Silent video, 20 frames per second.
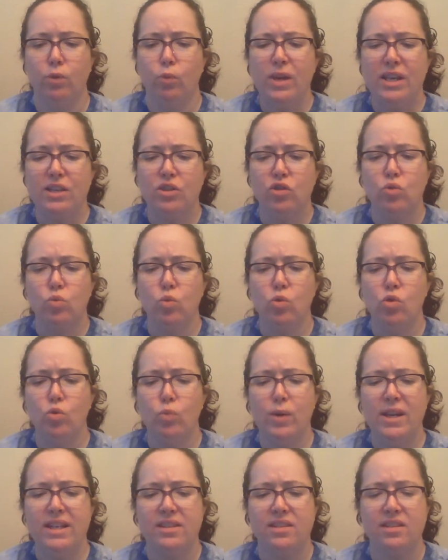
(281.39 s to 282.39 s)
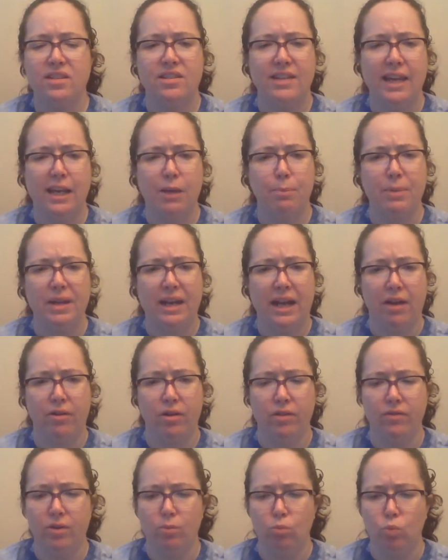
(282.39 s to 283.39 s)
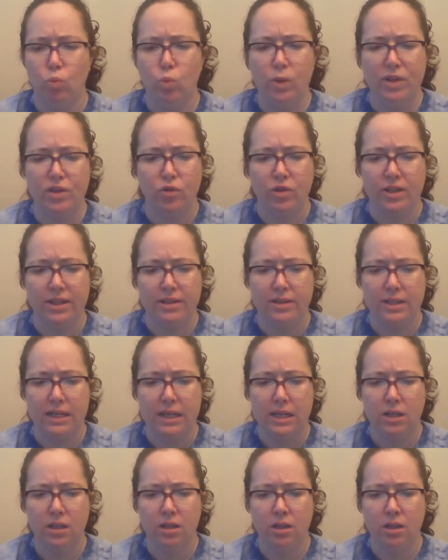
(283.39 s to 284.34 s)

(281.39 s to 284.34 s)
We swore we'd stamp it out of him. Wizard indeed.